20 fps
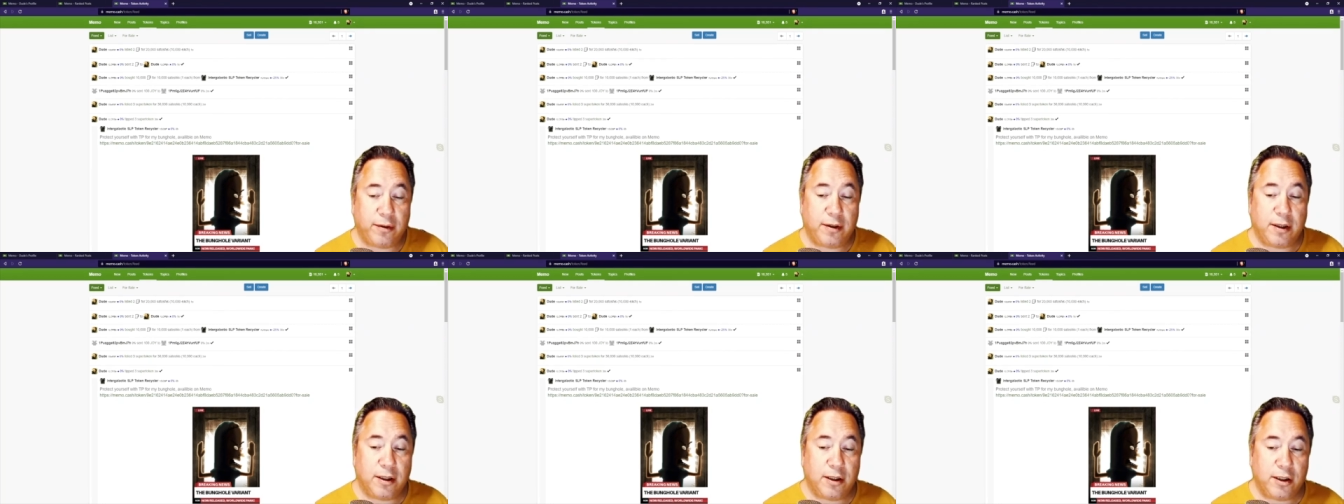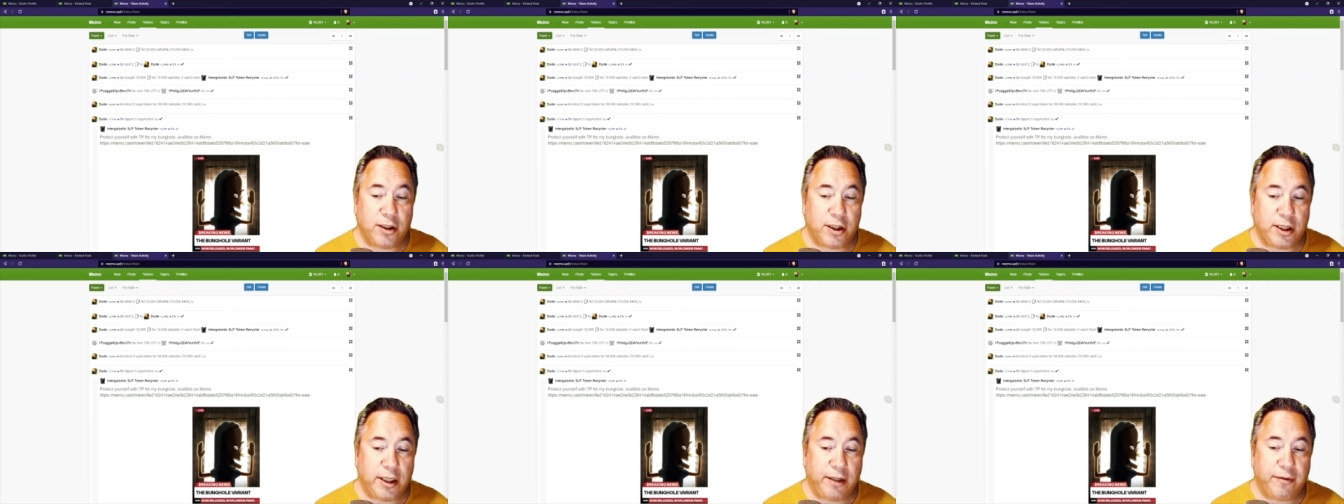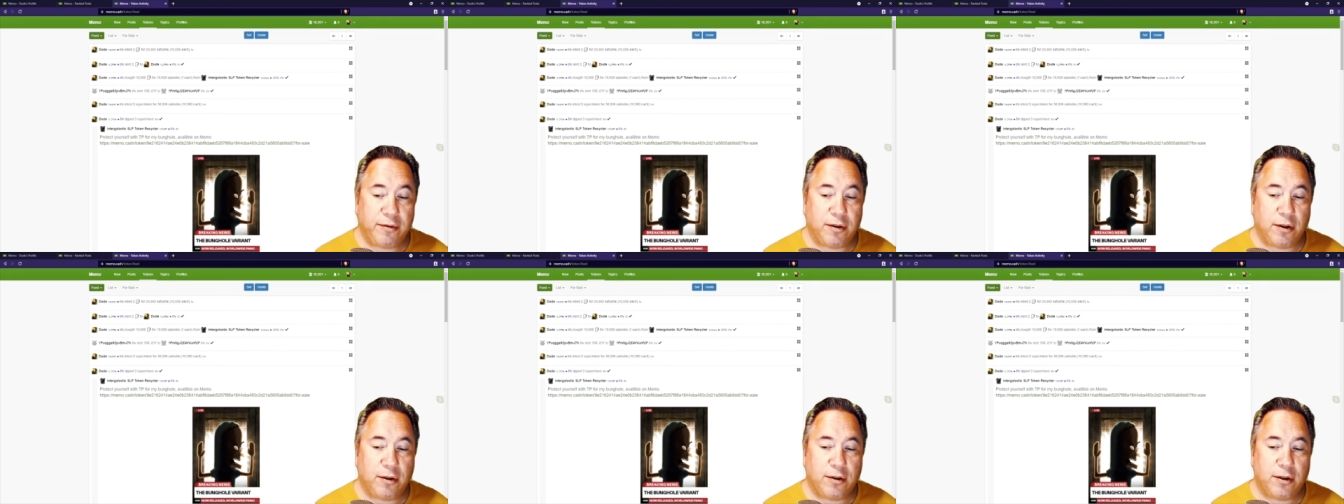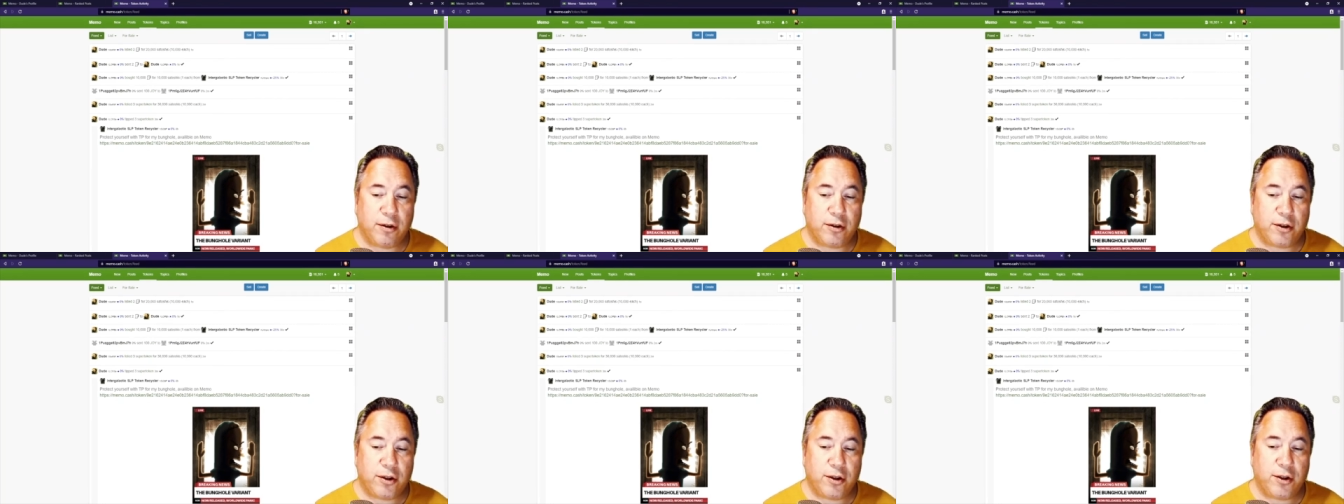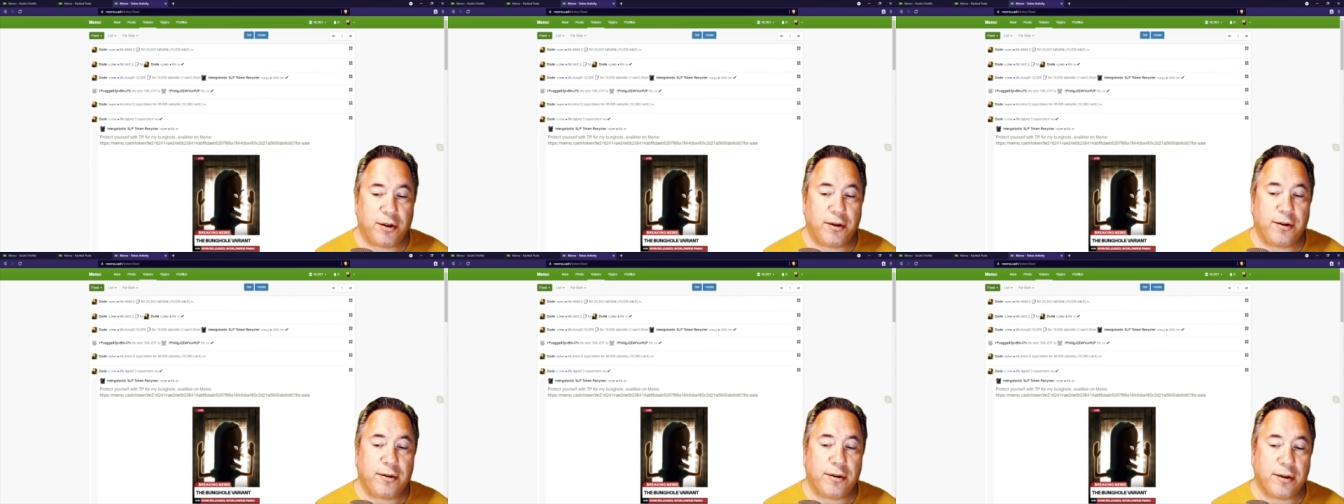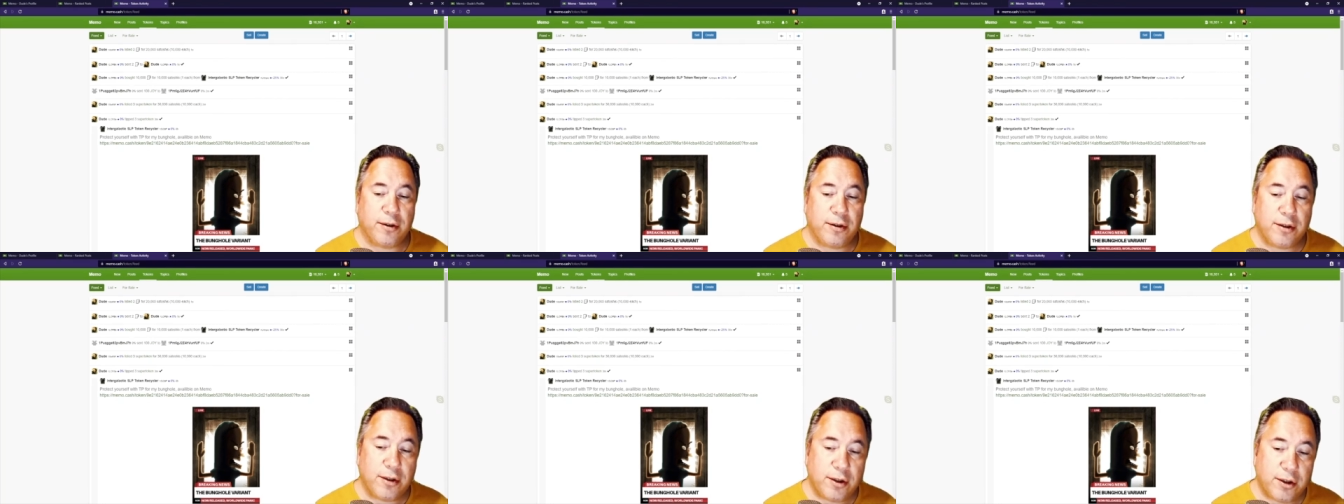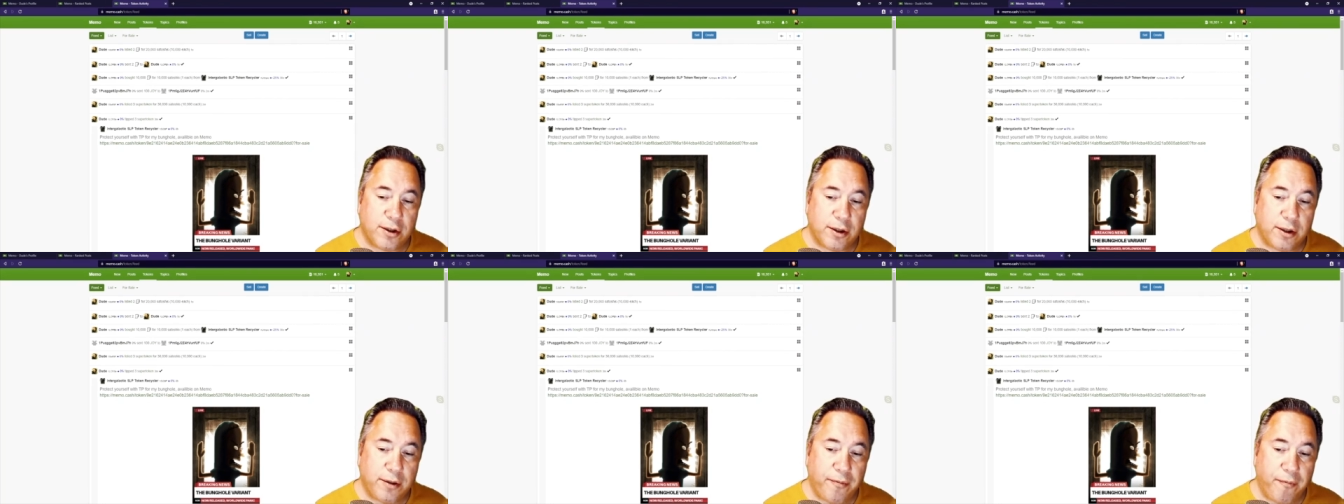they received all those tokens.